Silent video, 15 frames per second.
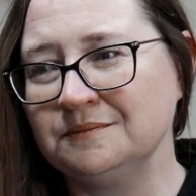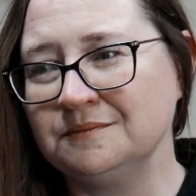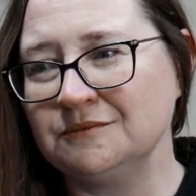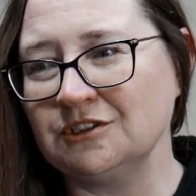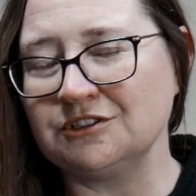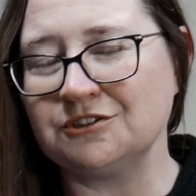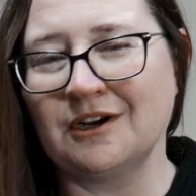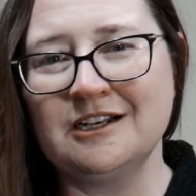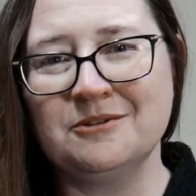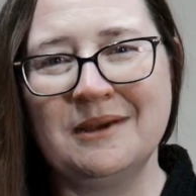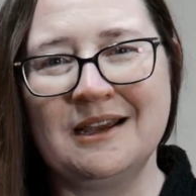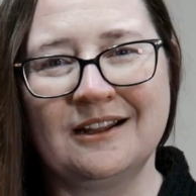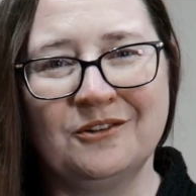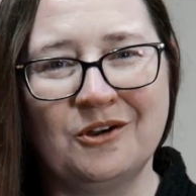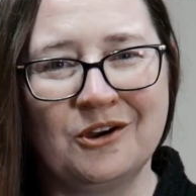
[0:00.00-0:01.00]
Just tried to
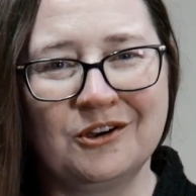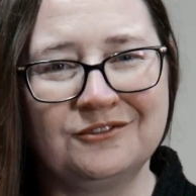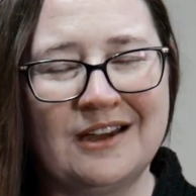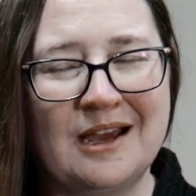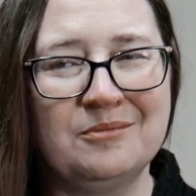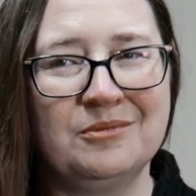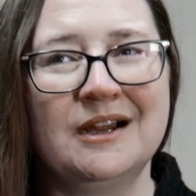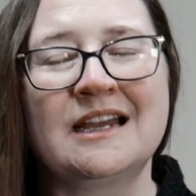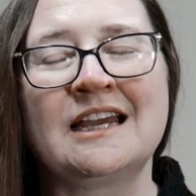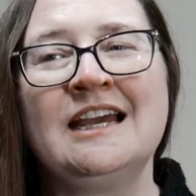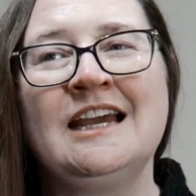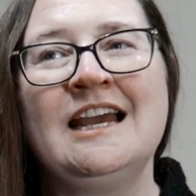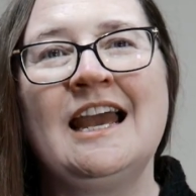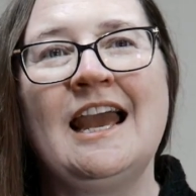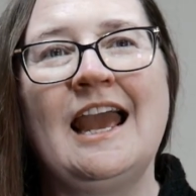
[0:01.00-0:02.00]
make a long fabric
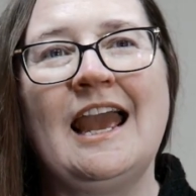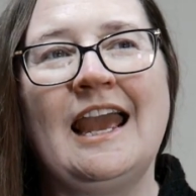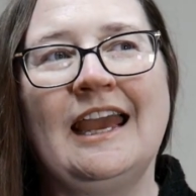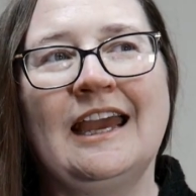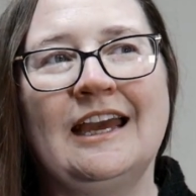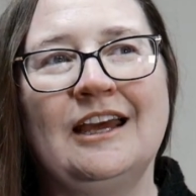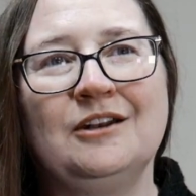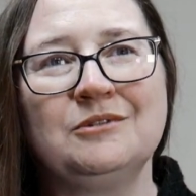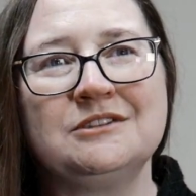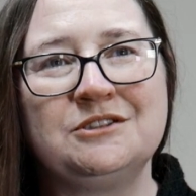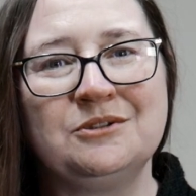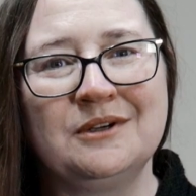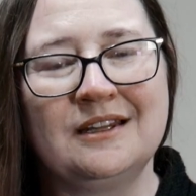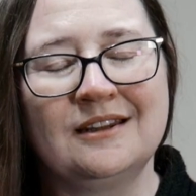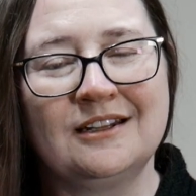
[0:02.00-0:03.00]
and was
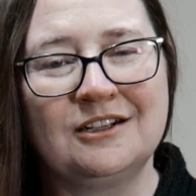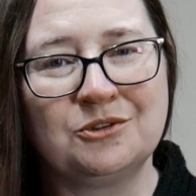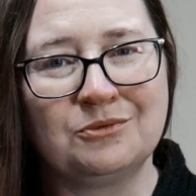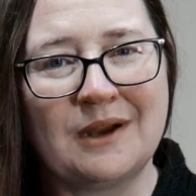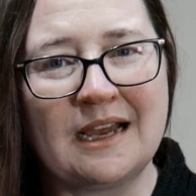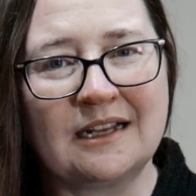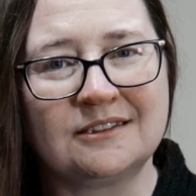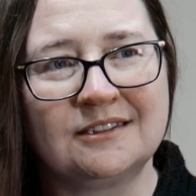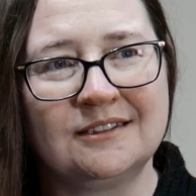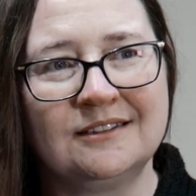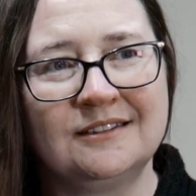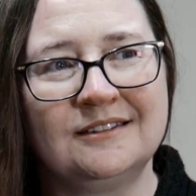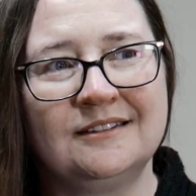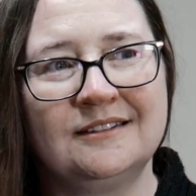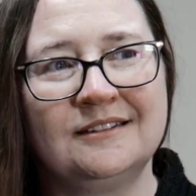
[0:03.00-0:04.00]
doing the direct
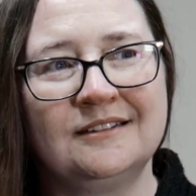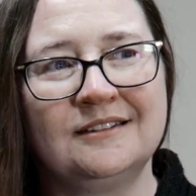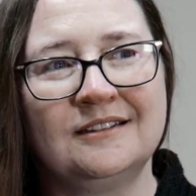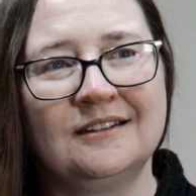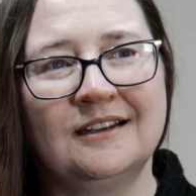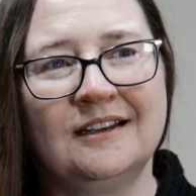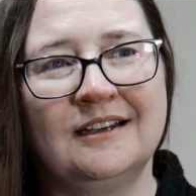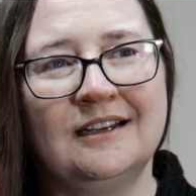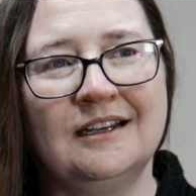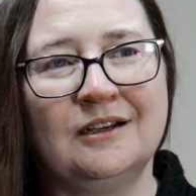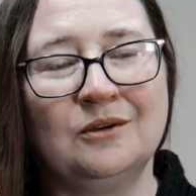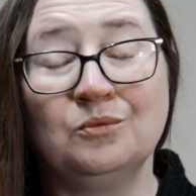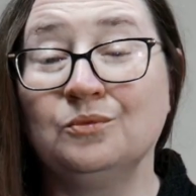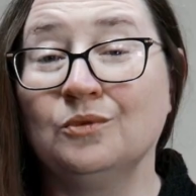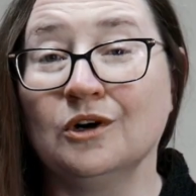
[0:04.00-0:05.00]

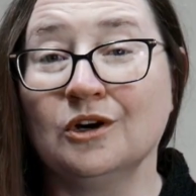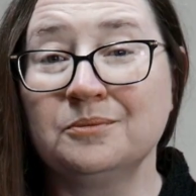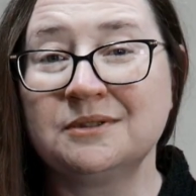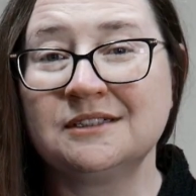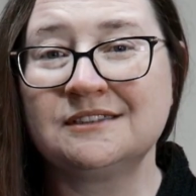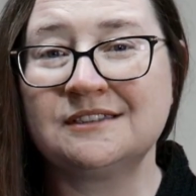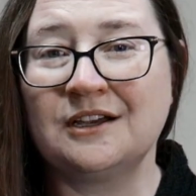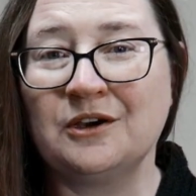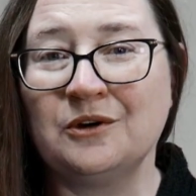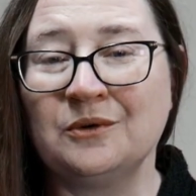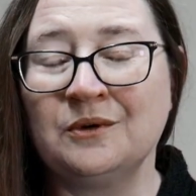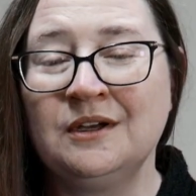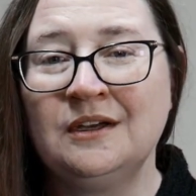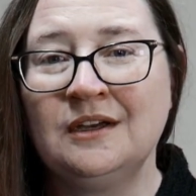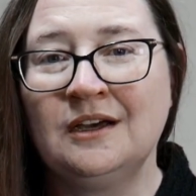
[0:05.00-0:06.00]
warp.
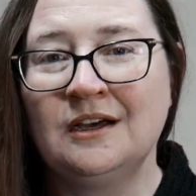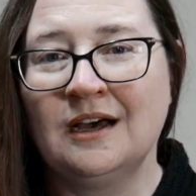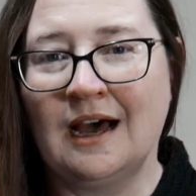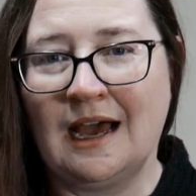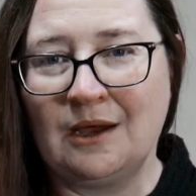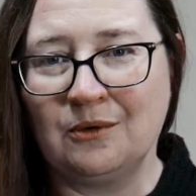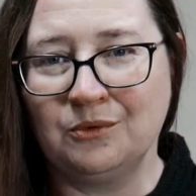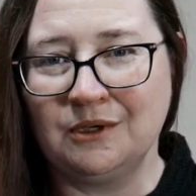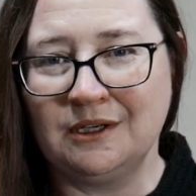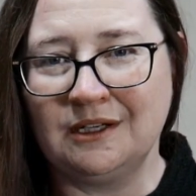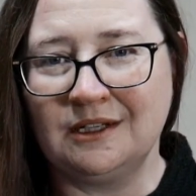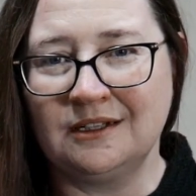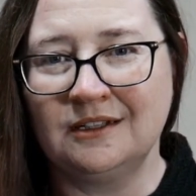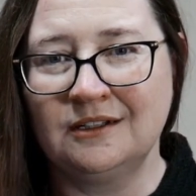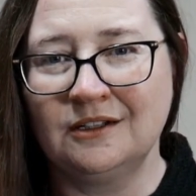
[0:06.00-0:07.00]
So I
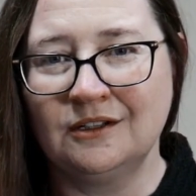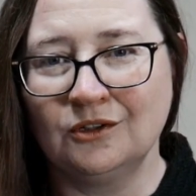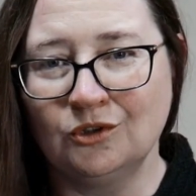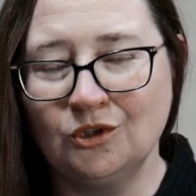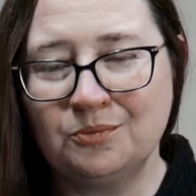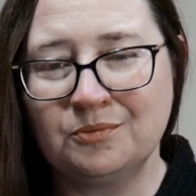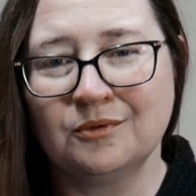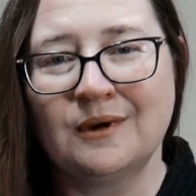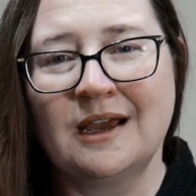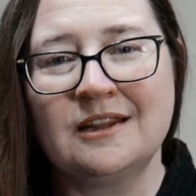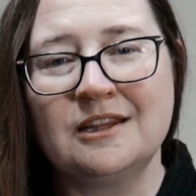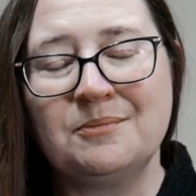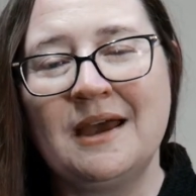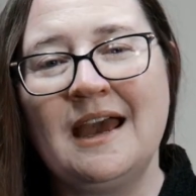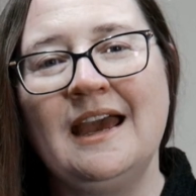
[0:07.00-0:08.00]
would loop around
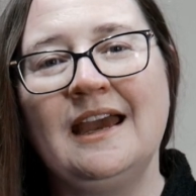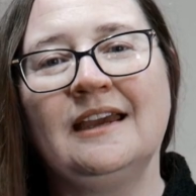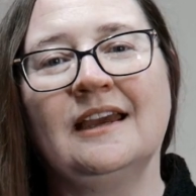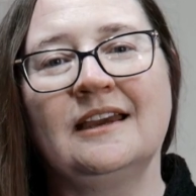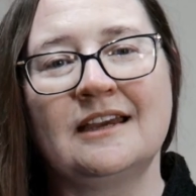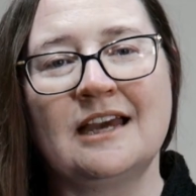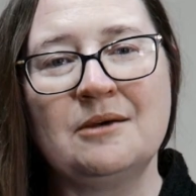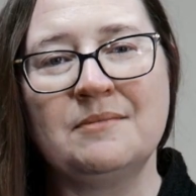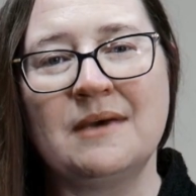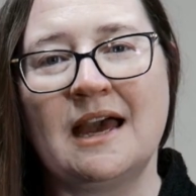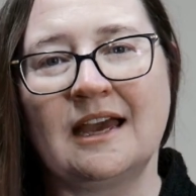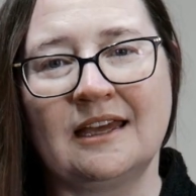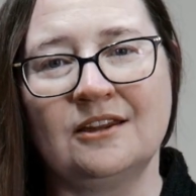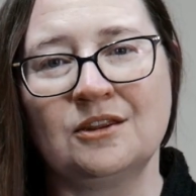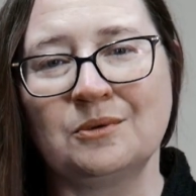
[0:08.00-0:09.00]
the peg and come
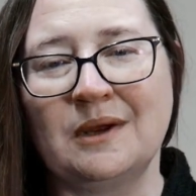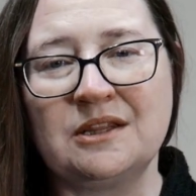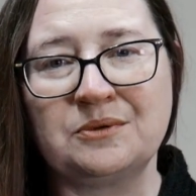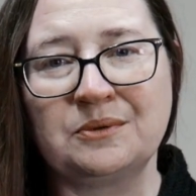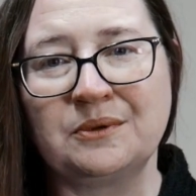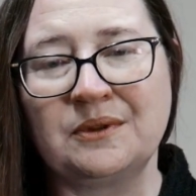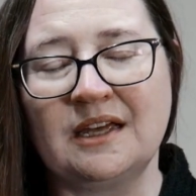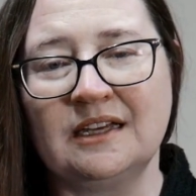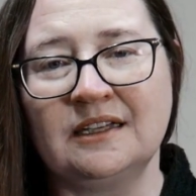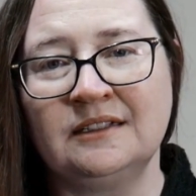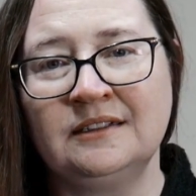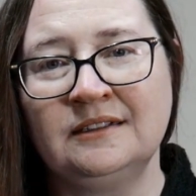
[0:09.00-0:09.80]
back and thread through the